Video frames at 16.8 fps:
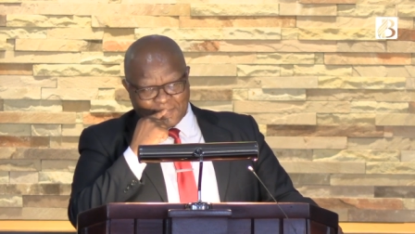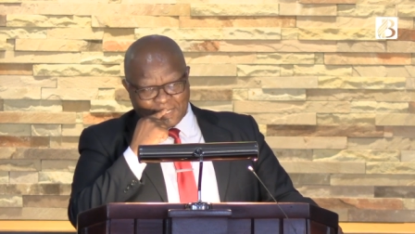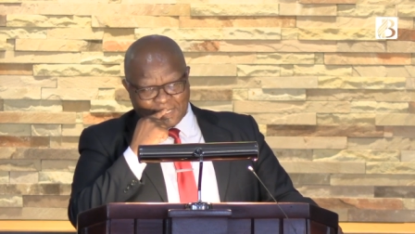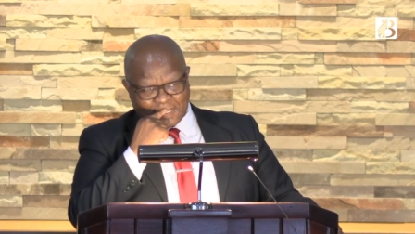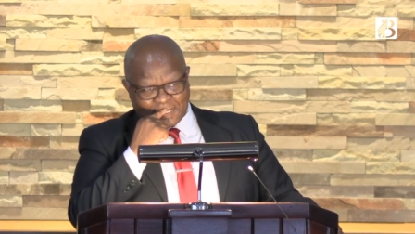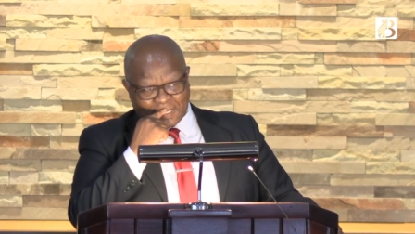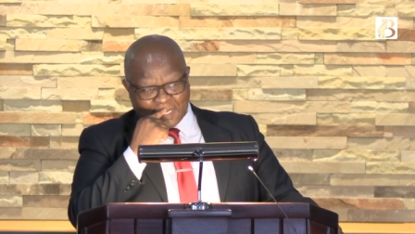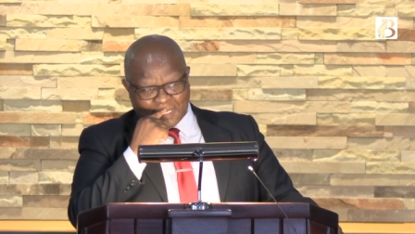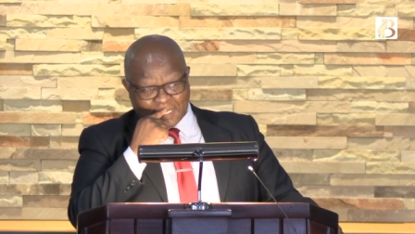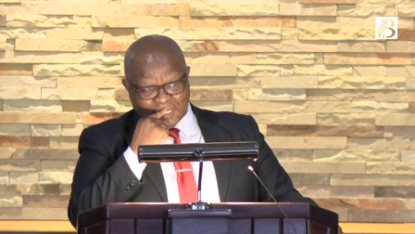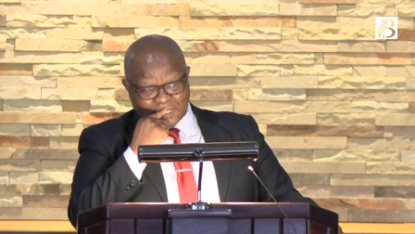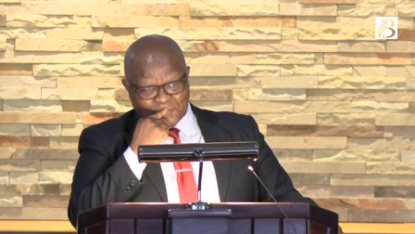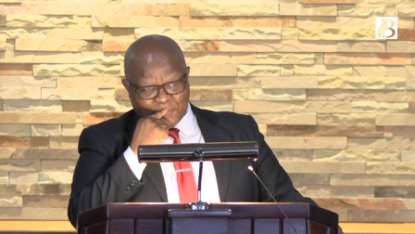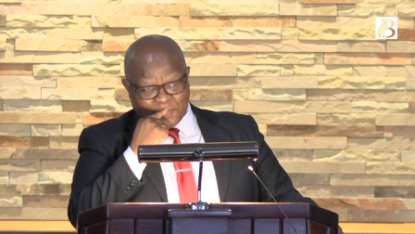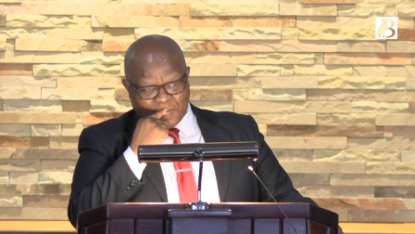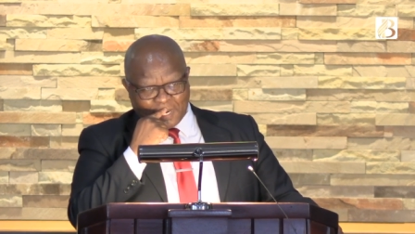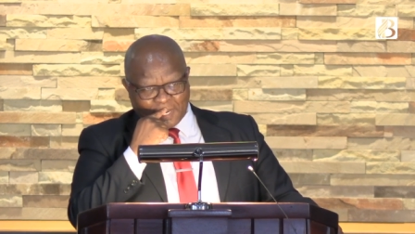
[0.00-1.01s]
Let us
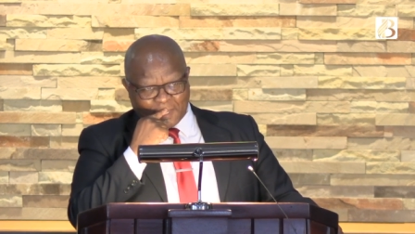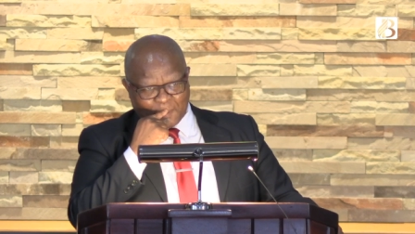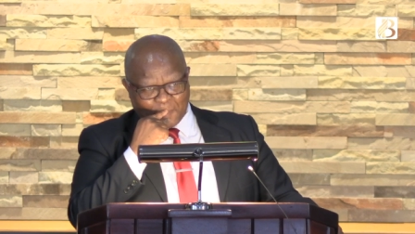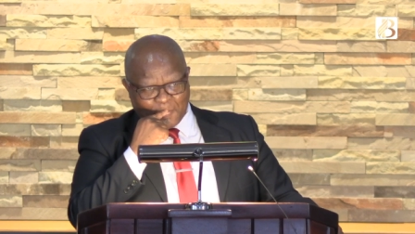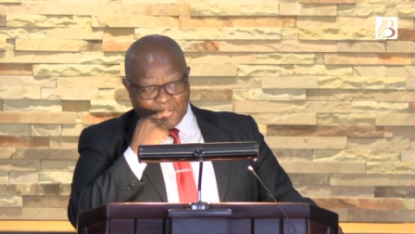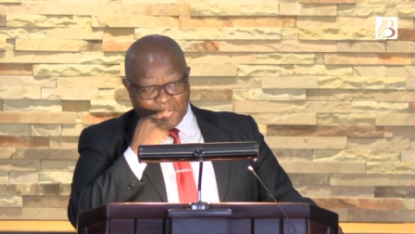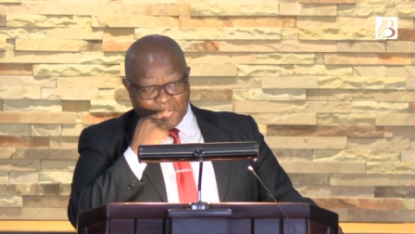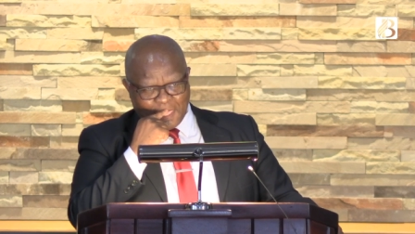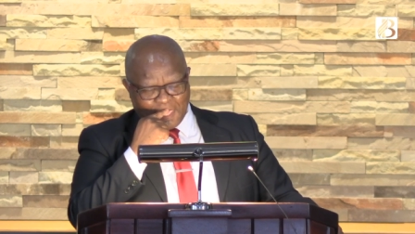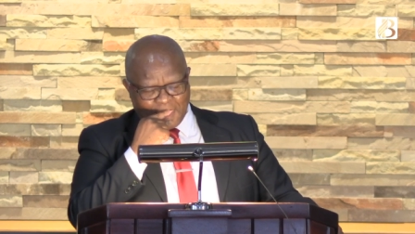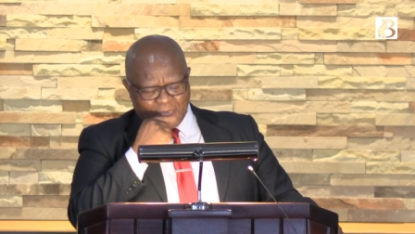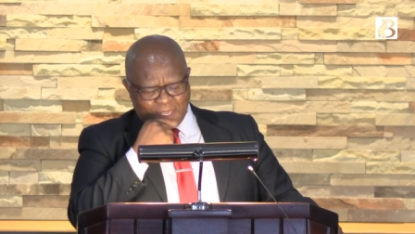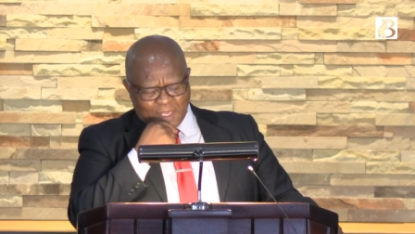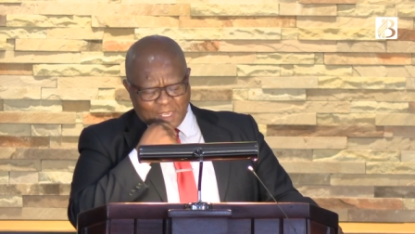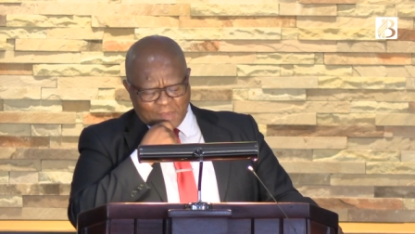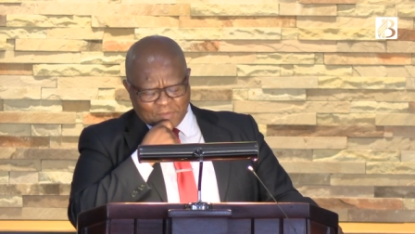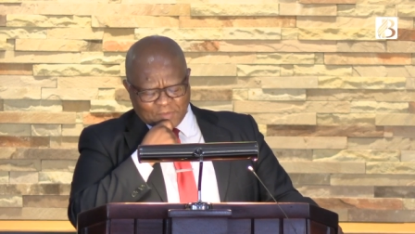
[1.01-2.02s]
pray.
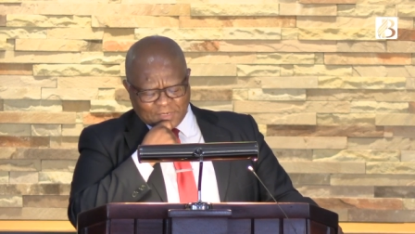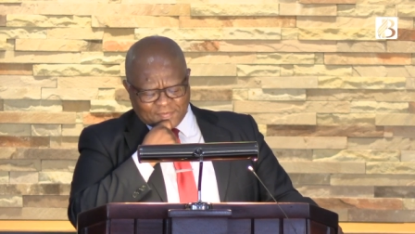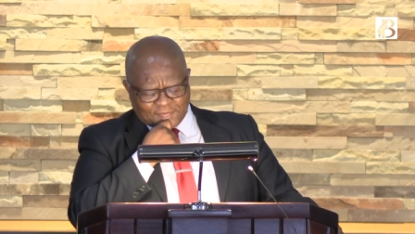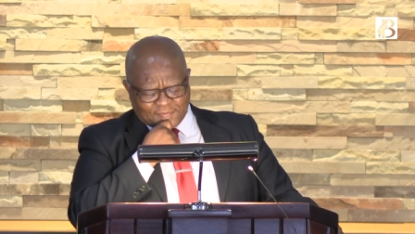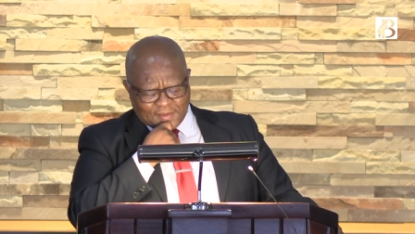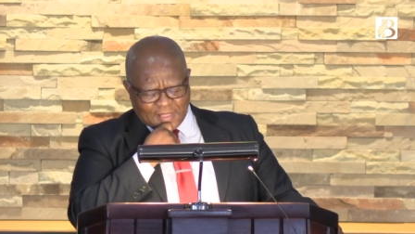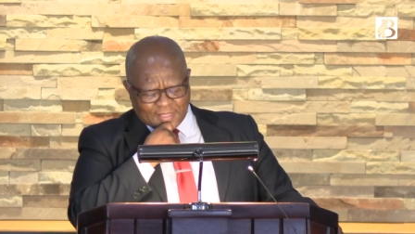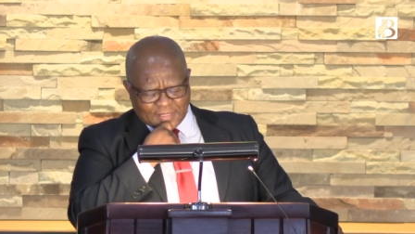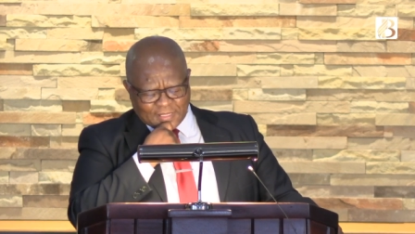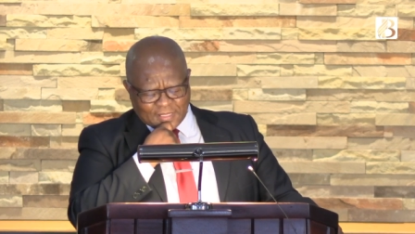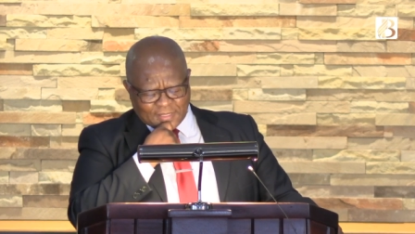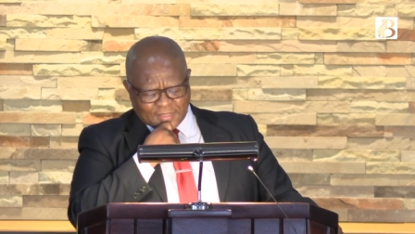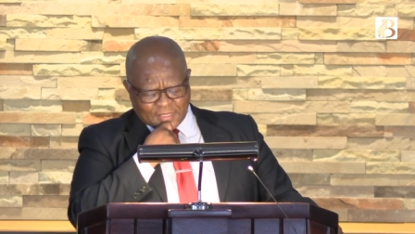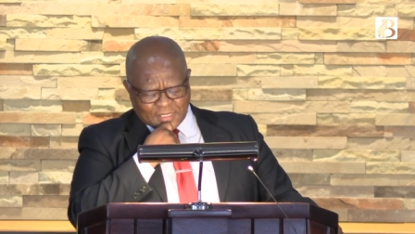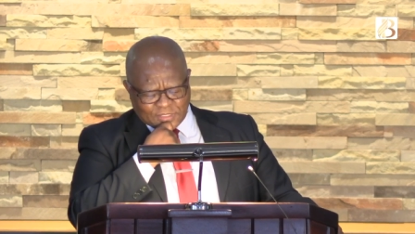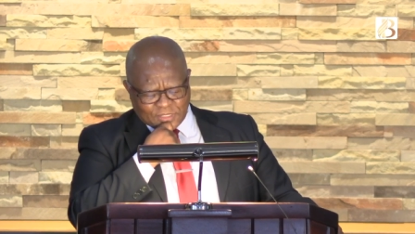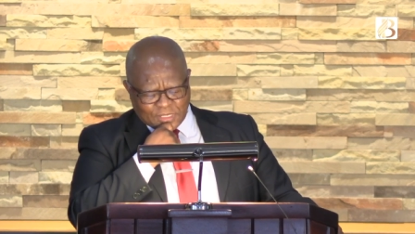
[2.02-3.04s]
Heavenly Father,
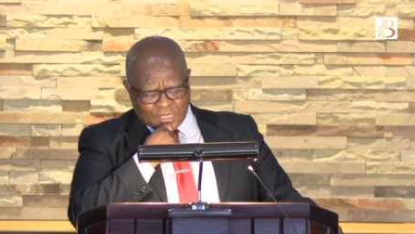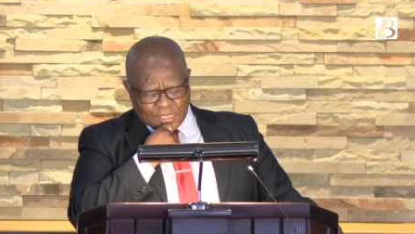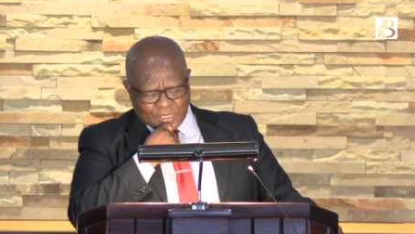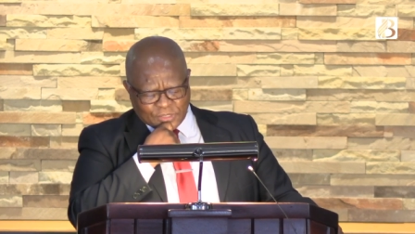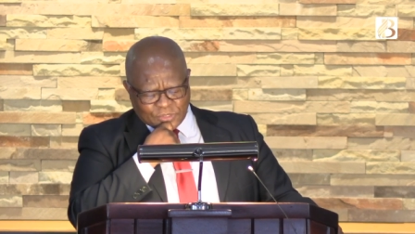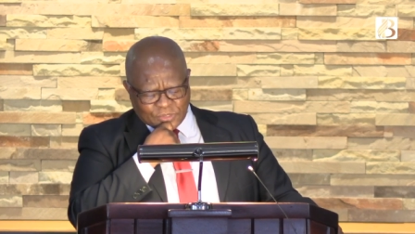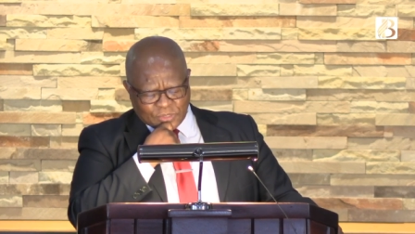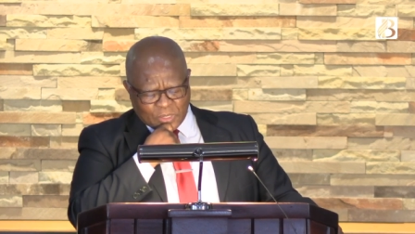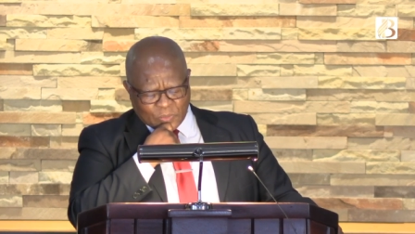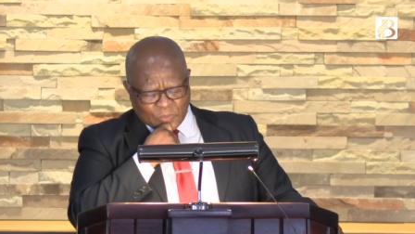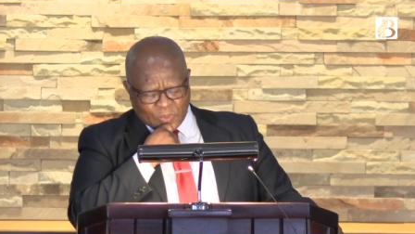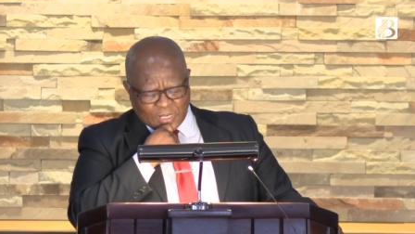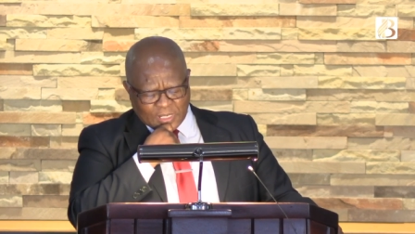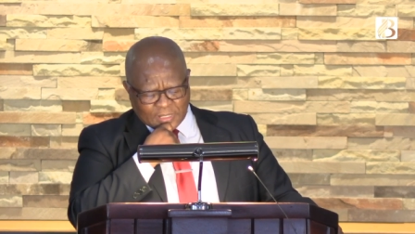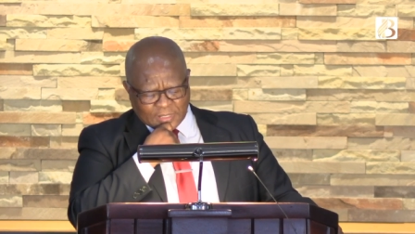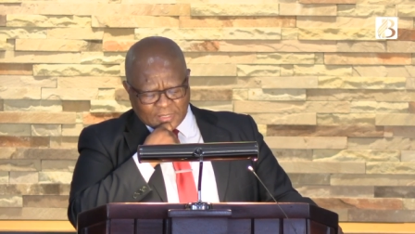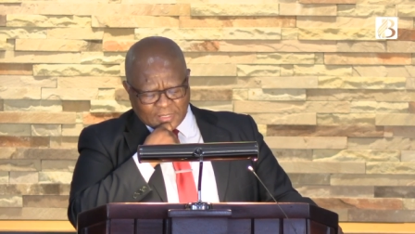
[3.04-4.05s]
this is your
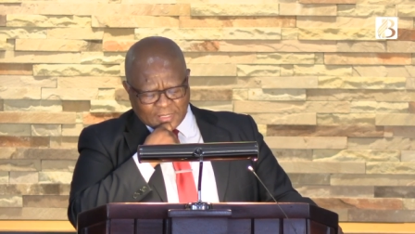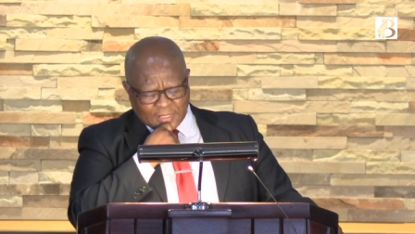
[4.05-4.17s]
word.